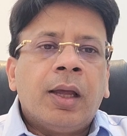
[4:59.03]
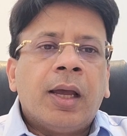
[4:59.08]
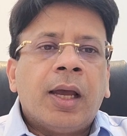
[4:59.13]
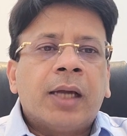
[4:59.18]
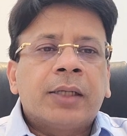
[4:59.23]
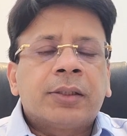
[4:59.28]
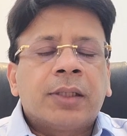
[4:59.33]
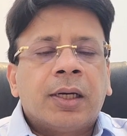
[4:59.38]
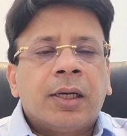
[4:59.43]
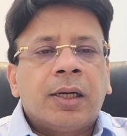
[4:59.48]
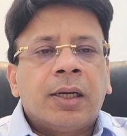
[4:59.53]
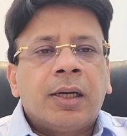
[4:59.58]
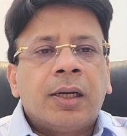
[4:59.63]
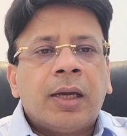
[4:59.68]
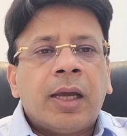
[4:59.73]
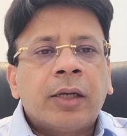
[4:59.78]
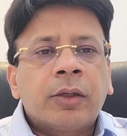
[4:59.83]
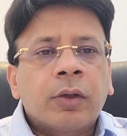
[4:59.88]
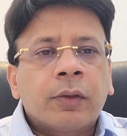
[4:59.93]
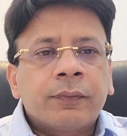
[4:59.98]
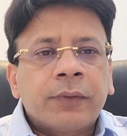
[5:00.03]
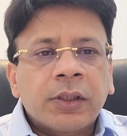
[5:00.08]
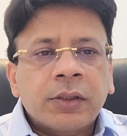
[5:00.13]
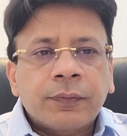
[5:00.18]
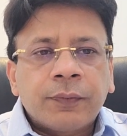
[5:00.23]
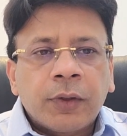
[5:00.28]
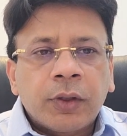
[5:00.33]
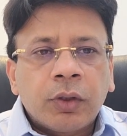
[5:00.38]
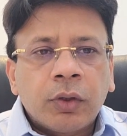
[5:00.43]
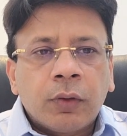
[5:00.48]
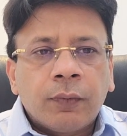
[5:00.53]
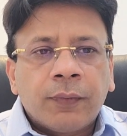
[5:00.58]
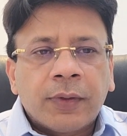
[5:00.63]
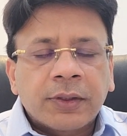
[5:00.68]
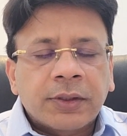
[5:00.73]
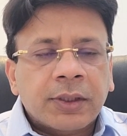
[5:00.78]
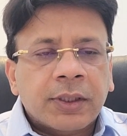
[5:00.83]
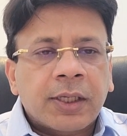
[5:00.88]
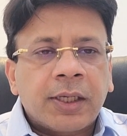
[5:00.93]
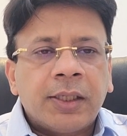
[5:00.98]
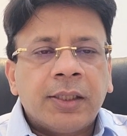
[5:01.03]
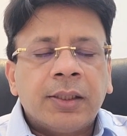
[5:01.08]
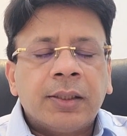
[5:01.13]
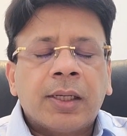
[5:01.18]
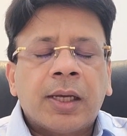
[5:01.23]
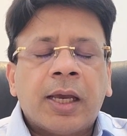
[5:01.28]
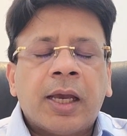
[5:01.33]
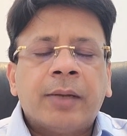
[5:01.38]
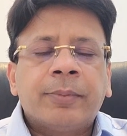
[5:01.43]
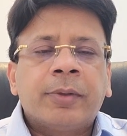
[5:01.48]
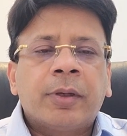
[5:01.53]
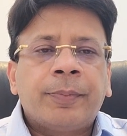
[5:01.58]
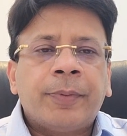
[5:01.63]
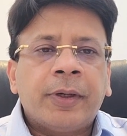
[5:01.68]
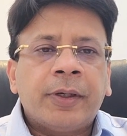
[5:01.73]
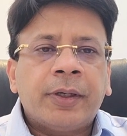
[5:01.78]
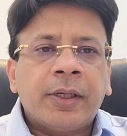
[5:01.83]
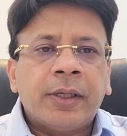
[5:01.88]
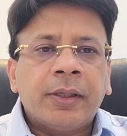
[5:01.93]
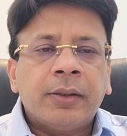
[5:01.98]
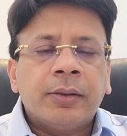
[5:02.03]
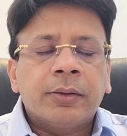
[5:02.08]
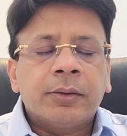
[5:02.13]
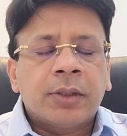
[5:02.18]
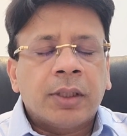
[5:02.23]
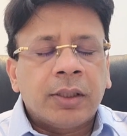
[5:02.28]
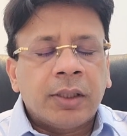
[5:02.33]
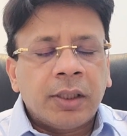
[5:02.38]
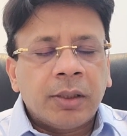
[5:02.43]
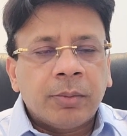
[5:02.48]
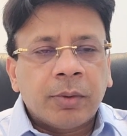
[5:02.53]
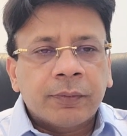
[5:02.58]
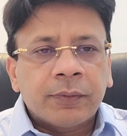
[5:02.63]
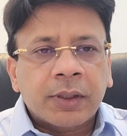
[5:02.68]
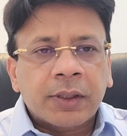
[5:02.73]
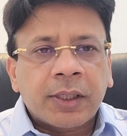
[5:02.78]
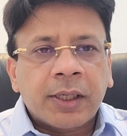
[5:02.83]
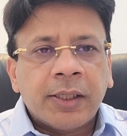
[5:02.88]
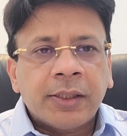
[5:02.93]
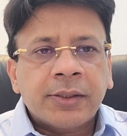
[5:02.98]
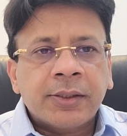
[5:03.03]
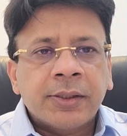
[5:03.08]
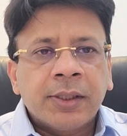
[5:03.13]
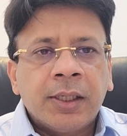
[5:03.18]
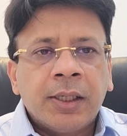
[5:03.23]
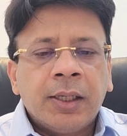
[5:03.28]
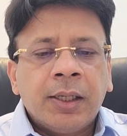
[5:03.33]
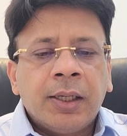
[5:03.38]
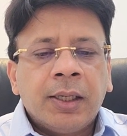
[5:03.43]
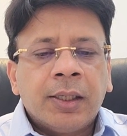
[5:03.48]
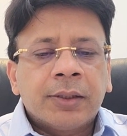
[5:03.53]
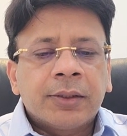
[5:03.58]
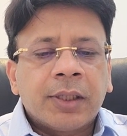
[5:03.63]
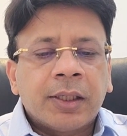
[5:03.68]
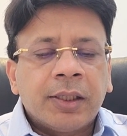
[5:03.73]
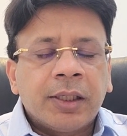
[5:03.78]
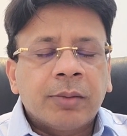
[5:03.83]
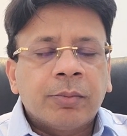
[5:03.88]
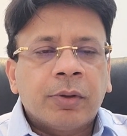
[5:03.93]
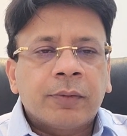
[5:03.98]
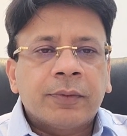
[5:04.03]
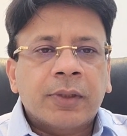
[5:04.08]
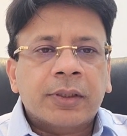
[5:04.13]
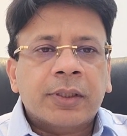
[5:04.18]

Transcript: At the end of this video, once again I am repeating the name of the case, The name of